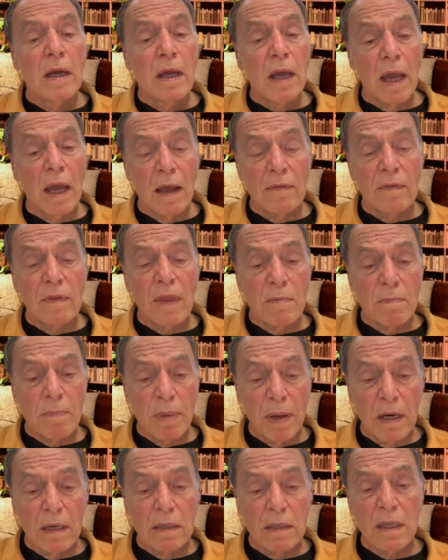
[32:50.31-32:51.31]
And they
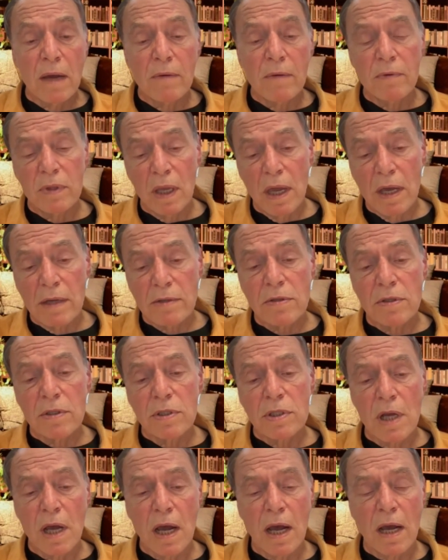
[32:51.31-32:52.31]
paired that with
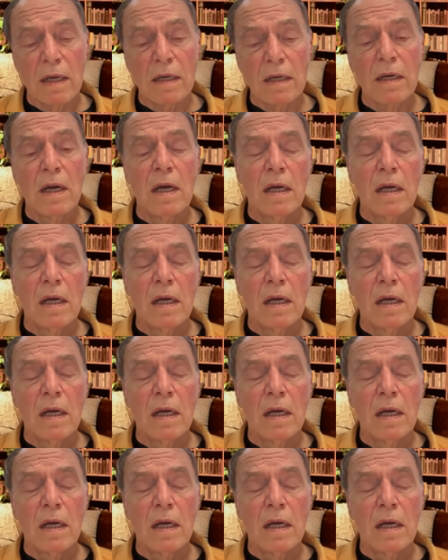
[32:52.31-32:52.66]
electroshock